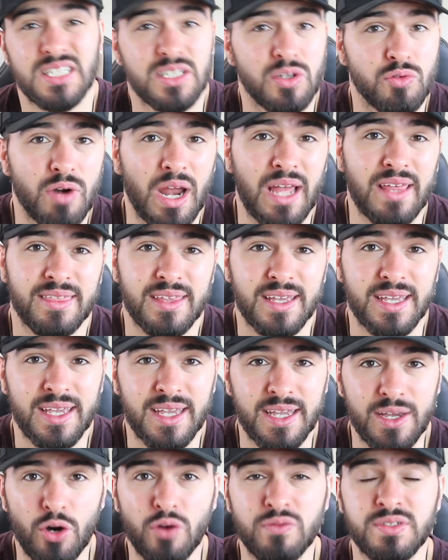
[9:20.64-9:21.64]
did the right thing
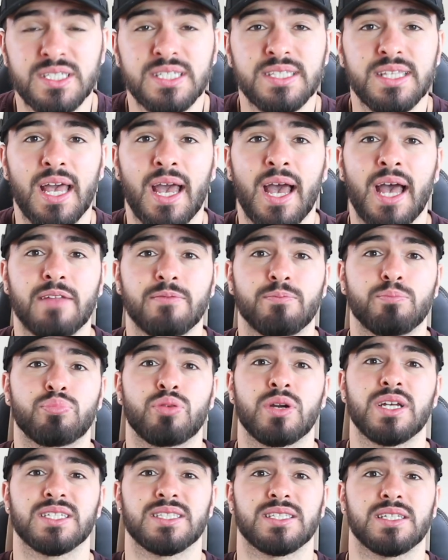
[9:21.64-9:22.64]
here. Obviously, they had
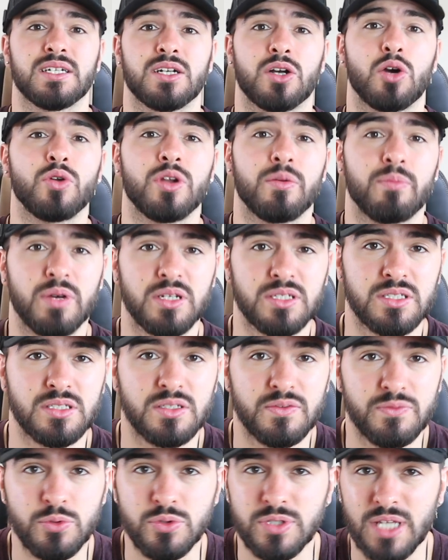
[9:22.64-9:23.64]
pressed the golden buzzers
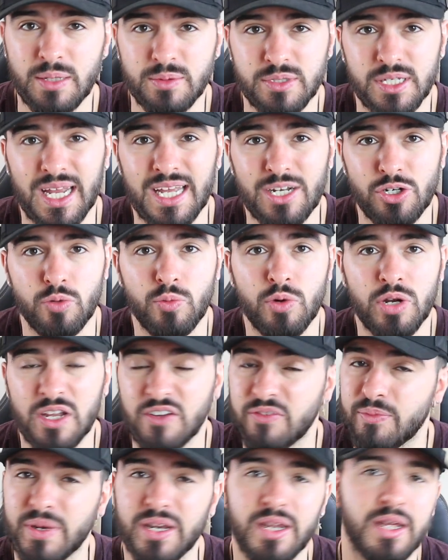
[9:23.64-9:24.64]
a few times, so they had no more
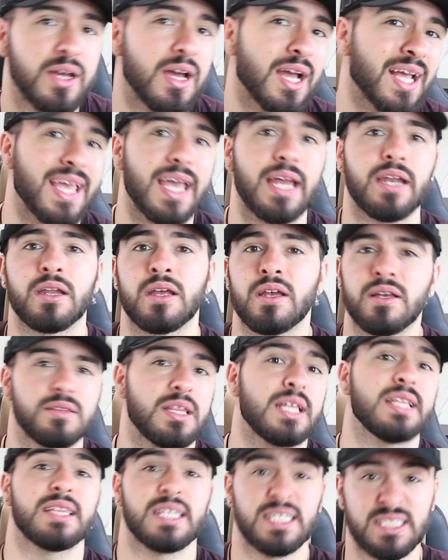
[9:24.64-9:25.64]
left with it. Again,
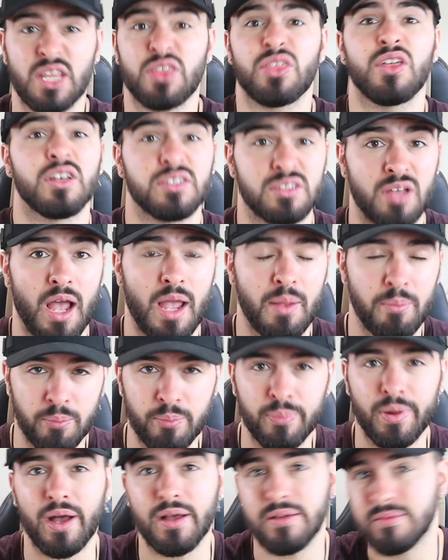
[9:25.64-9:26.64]
it's the third time,
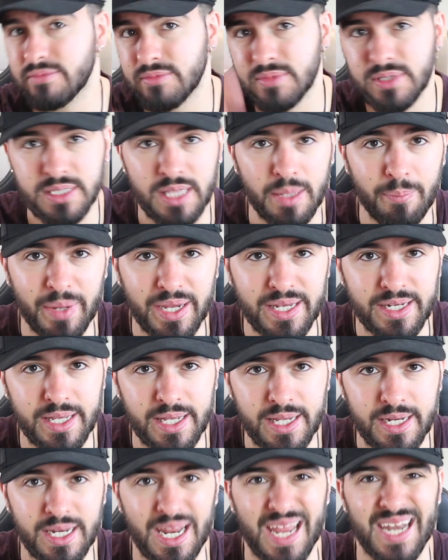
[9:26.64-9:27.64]
but they made
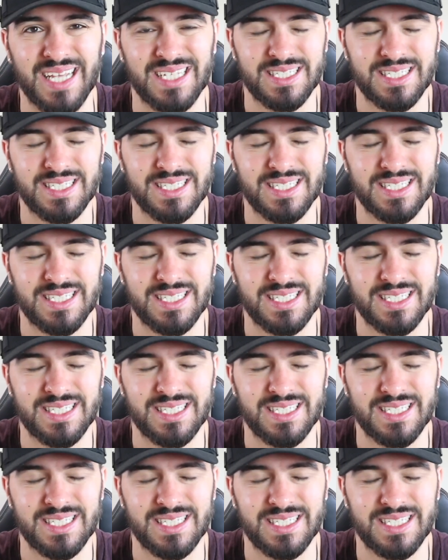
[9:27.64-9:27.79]
an